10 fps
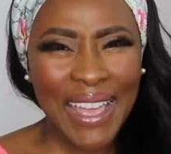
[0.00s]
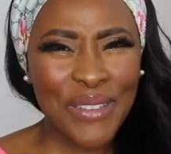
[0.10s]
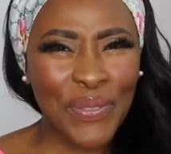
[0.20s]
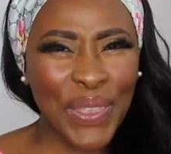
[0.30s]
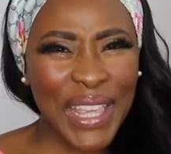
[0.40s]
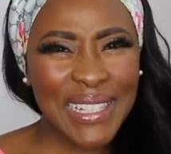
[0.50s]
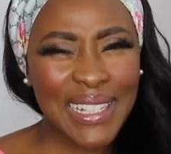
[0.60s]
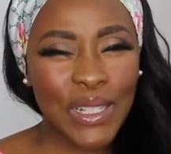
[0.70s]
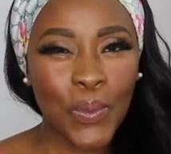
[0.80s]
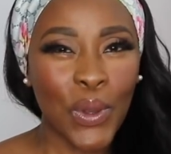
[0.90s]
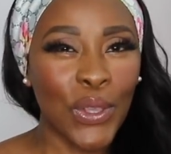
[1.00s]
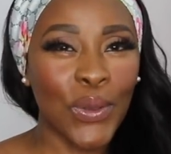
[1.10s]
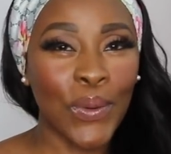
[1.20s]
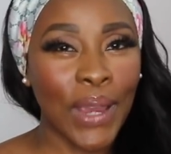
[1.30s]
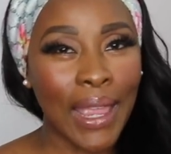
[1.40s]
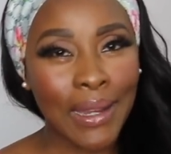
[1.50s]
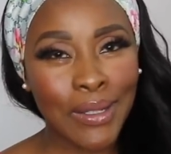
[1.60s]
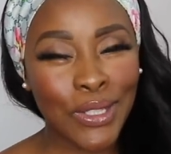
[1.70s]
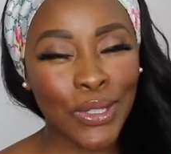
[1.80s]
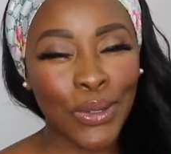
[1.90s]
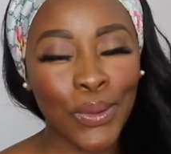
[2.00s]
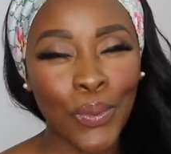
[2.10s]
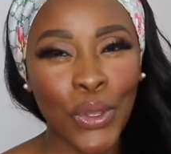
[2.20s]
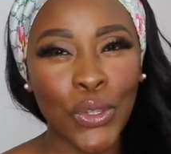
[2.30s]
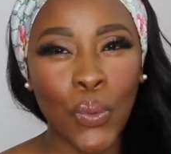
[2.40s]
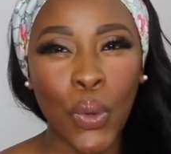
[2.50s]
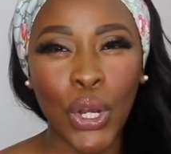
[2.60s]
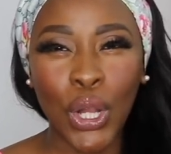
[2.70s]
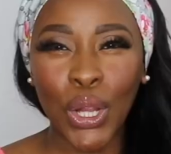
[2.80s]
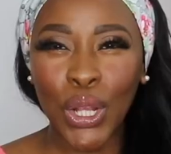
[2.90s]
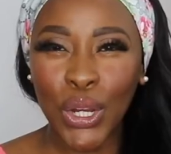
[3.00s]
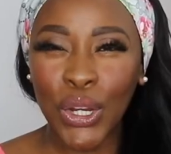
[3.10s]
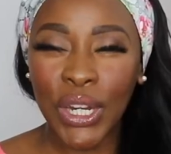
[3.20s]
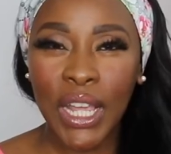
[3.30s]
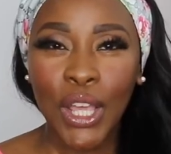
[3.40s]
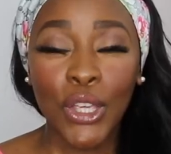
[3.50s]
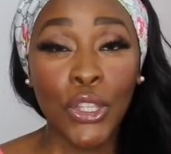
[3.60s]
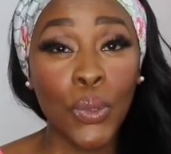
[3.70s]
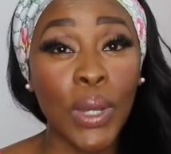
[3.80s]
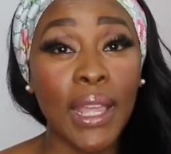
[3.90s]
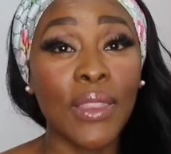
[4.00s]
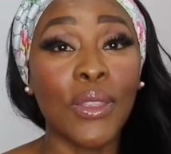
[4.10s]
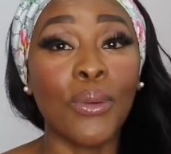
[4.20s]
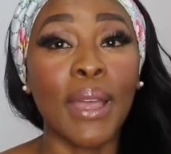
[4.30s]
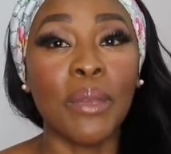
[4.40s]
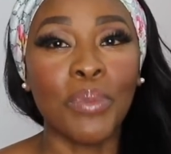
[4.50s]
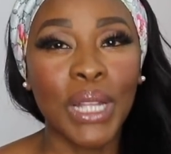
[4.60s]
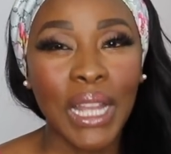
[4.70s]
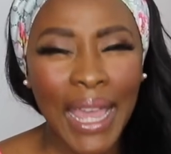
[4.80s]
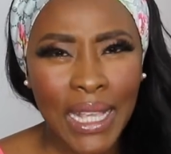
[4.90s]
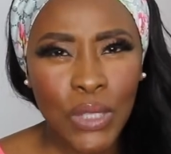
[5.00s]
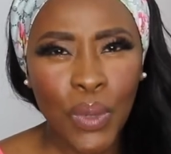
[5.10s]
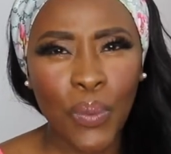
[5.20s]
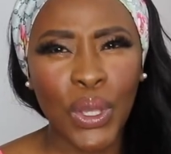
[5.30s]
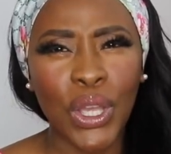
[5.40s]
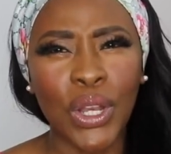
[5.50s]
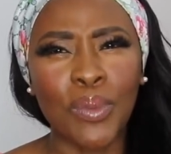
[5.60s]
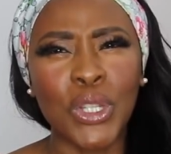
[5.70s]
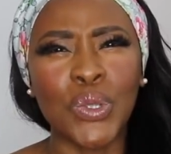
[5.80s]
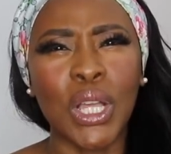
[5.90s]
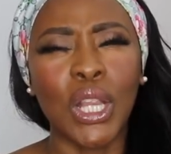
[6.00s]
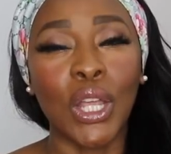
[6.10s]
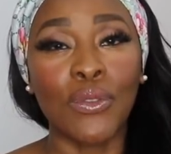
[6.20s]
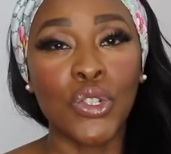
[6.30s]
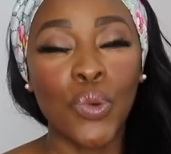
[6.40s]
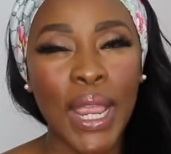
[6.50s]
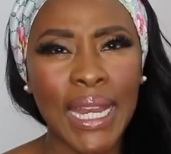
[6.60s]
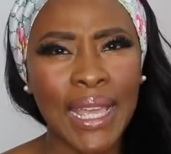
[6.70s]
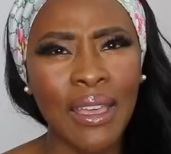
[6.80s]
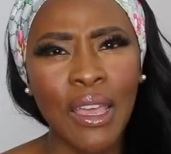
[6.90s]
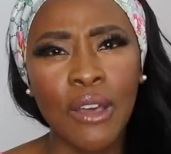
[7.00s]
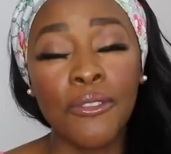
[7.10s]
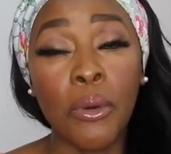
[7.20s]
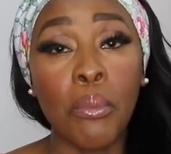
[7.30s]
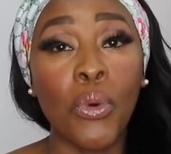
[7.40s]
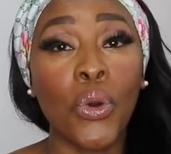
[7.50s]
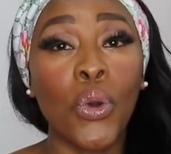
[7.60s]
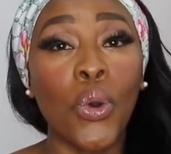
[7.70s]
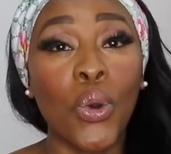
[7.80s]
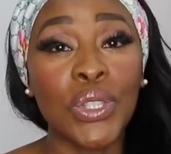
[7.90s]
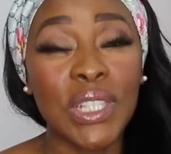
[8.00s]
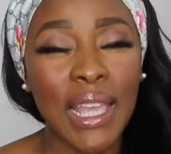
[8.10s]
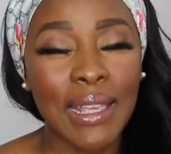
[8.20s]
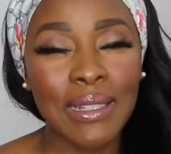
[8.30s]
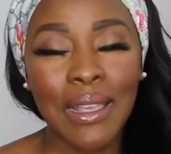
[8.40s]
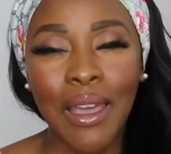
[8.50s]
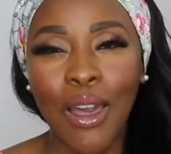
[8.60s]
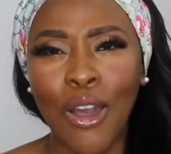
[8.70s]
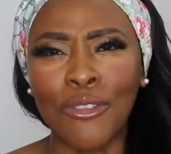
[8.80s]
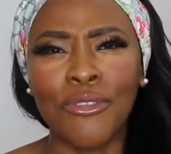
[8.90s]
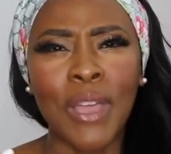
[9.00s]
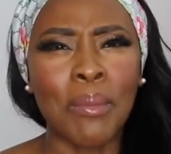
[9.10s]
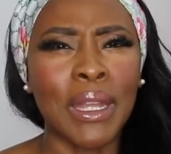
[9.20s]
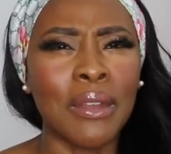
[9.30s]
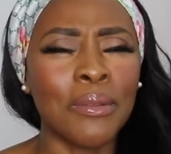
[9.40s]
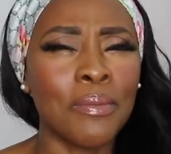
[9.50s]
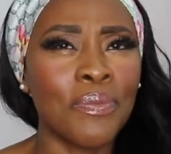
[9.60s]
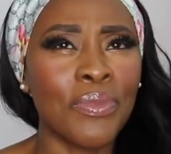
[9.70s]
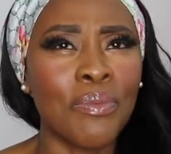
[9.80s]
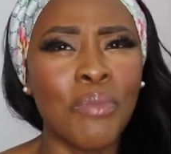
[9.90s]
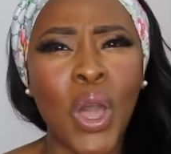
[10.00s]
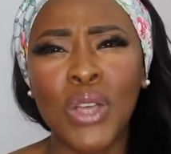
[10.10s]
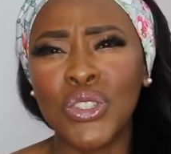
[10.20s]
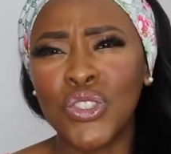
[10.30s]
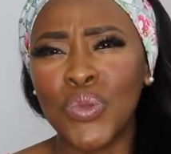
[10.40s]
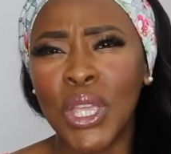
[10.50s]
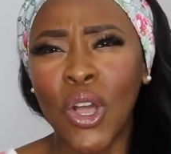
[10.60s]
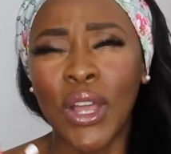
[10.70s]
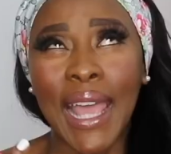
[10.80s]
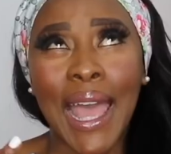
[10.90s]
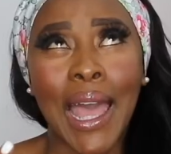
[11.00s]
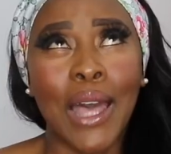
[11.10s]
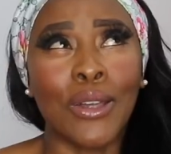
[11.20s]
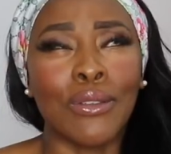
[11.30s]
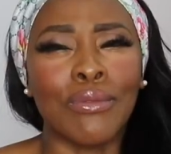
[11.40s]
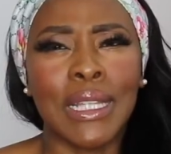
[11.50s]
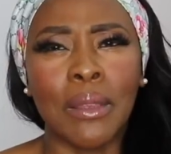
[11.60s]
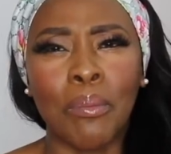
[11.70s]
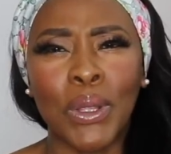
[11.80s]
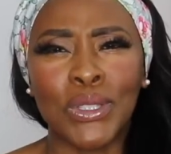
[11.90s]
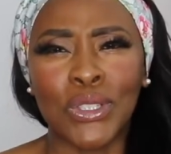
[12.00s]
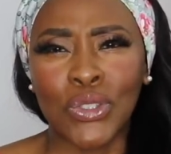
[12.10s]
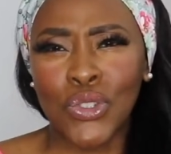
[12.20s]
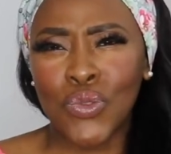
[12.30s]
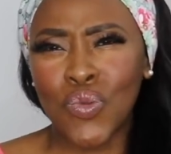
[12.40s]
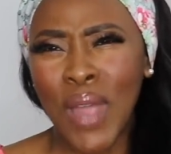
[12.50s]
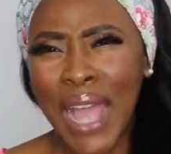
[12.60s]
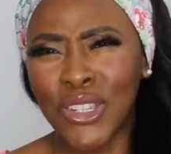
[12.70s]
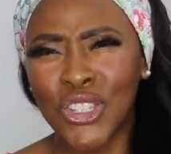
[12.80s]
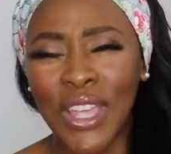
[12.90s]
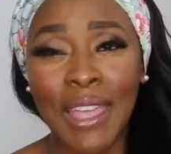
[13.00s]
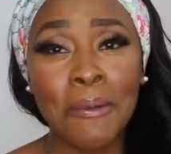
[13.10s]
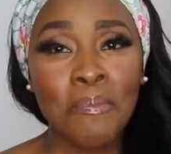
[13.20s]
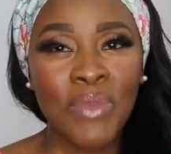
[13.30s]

If this is what you're into, what you want to learn, you are in the right place, where we're going to be doing a lot of training for more courses on feminine mastery, on how to really build attraction,